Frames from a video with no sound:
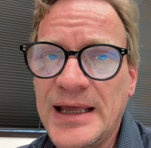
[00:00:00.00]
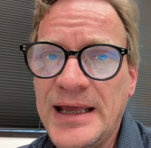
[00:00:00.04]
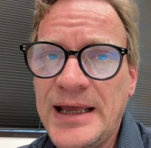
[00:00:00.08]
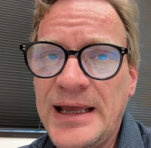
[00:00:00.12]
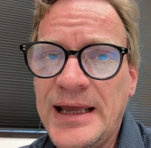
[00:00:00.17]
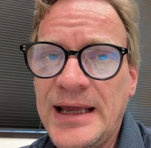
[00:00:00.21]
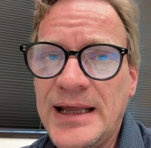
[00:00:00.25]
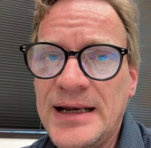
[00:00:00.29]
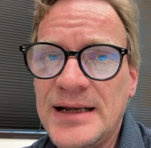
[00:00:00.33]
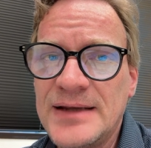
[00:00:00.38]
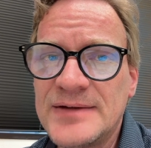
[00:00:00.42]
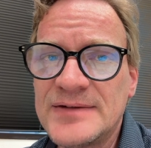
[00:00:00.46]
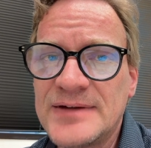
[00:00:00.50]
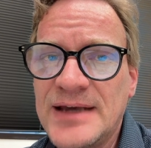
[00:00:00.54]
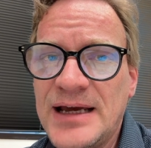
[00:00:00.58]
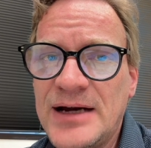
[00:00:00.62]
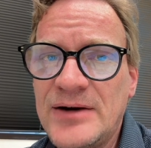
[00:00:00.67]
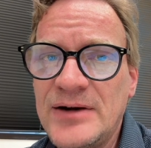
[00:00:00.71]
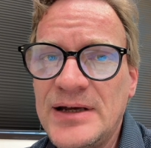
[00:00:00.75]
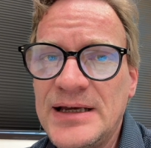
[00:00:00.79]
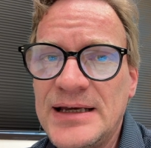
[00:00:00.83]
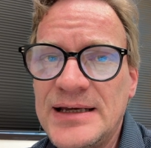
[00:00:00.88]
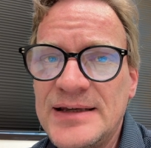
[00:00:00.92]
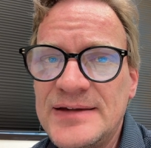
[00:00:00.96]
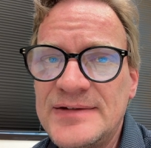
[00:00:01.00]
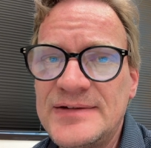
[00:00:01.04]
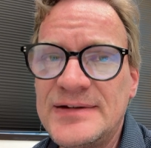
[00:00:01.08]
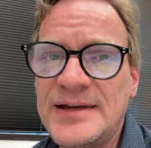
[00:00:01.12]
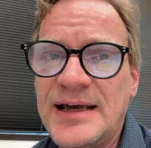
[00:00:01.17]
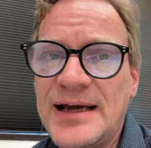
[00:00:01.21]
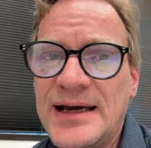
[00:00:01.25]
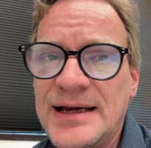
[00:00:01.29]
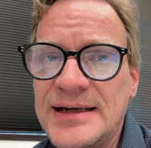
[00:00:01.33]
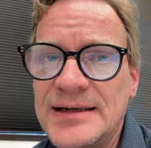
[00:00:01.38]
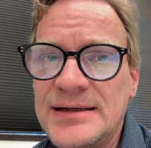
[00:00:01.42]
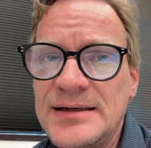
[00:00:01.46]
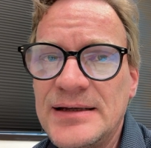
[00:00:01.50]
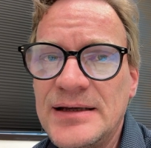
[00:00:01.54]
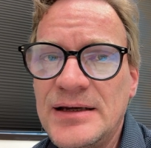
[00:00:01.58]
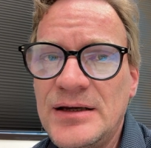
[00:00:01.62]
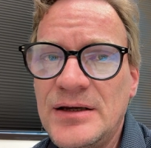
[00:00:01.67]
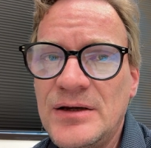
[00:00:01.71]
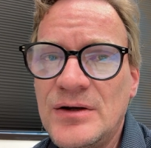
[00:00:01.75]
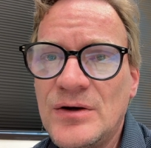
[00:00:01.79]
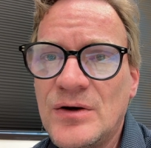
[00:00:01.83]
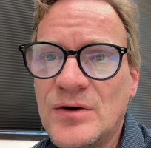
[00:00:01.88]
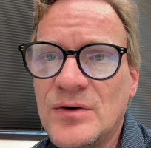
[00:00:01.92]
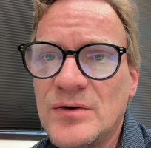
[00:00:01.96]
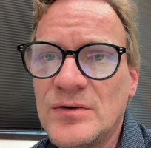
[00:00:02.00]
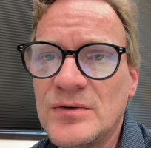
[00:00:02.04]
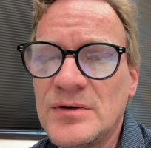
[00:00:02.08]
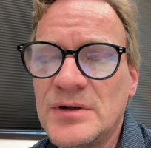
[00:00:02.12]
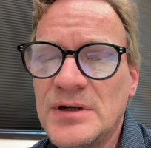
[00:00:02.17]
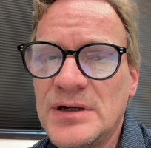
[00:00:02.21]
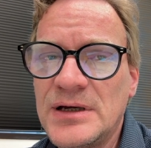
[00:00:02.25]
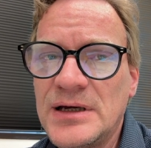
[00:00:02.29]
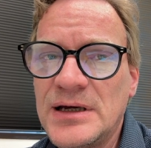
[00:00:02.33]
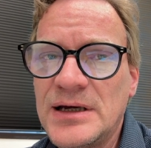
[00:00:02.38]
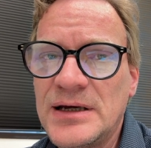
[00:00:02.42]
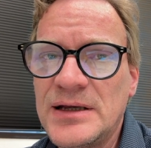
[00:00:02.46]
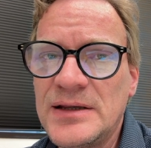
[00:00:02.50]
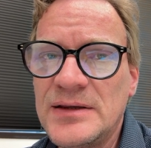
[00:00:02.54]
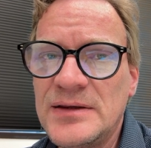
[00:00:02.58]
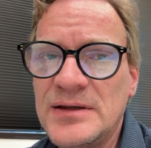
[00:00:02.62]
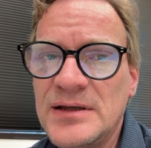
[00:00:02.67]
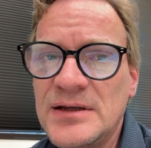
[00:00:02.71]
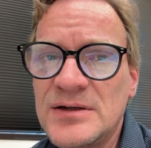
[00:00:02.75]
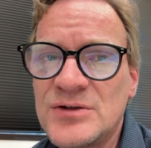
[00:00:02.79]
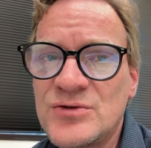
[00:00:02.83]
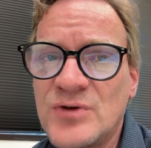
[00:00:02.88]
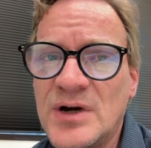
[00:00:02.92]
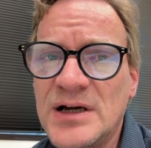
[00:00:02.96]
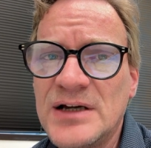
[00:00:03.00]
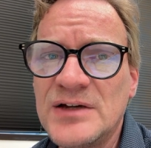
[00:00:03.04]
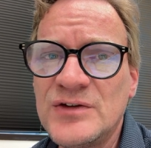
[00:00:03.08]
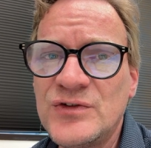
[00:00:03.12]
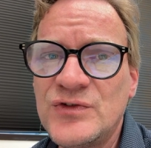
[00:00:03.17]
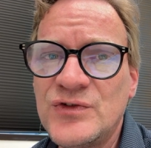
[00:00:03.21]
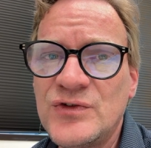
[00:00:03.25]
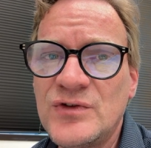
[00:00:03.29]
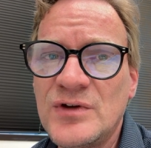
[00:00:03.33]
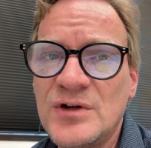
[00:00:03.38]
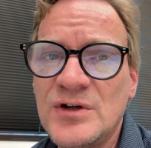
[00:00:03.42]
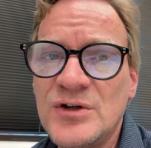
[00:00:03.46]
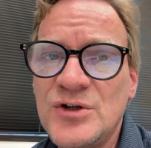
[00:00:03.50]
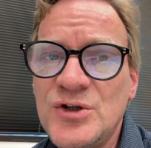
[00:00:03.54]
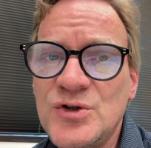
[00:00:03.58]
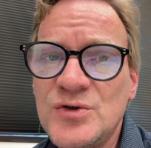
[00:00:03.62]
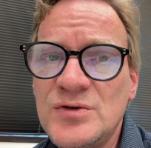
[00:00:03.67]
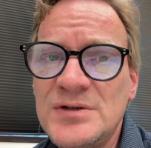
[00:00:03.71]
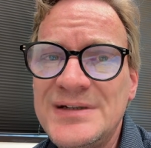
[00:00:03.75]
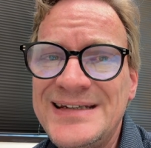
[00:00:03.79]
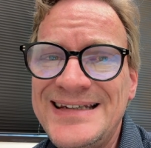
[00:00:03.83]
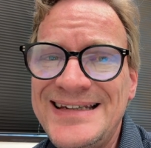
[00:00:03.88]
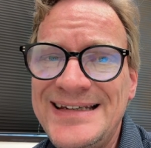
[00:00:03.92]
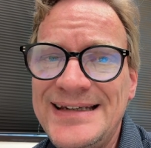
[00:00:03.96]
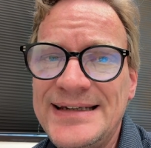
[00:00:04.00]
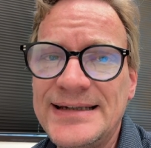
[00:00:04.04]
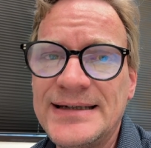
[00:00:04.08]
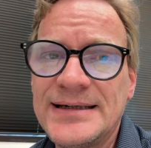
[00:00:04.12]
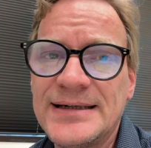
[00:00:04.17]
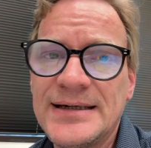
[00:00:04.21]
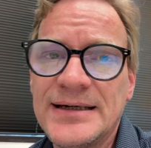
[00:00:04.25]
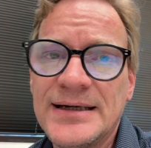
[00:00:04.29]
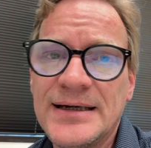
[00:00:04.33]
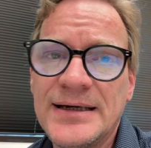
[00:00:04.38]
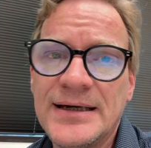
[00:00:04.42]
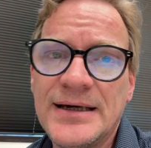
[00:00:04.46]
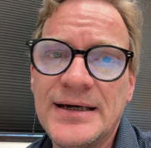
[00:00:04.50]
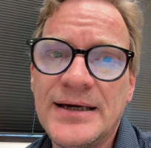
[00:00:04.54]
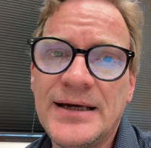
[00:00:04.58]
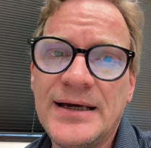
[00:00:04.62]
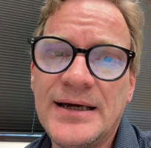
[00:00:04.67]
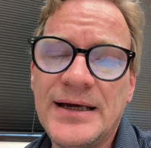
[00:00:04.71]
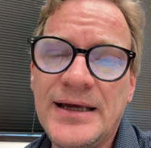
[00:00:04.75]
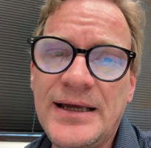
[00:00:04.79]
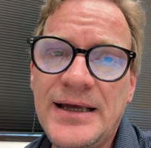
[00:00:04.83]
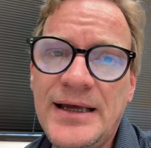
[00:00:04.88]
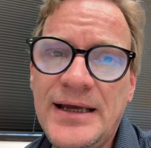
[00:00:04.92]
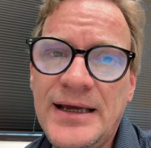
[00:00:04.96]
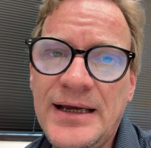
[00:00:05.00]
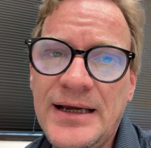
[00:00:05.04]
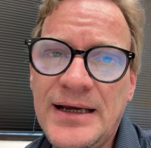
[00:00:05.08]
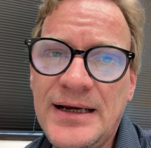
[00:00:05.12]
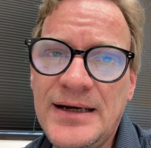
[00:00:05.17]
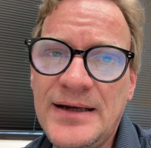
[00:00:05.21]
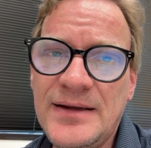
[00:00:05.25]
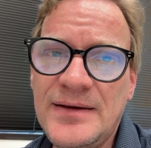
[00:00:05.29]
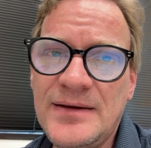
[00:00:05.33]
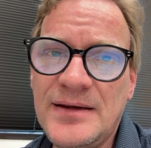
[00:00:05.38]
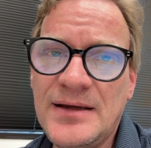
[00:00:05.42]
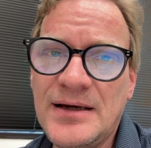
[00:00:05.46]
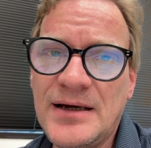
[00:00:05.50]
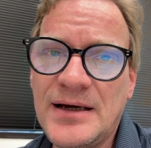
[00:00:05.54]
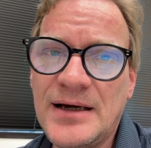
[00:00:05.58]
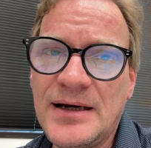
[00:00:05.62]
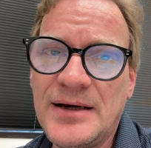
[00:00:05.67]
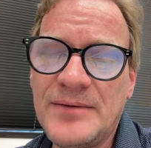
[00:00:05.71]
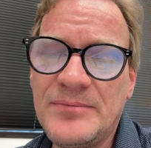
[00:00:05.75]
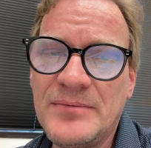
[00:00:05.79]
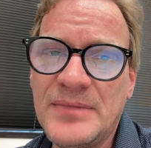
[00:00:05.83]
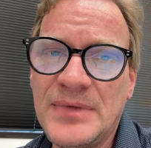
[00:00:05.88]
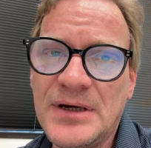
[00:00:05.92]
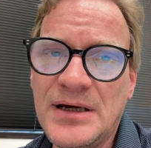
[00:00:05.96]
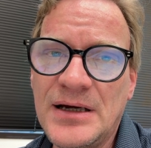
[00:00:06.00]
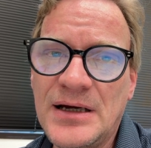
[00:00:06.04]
And as Gary has said, you know, the drug is unique in the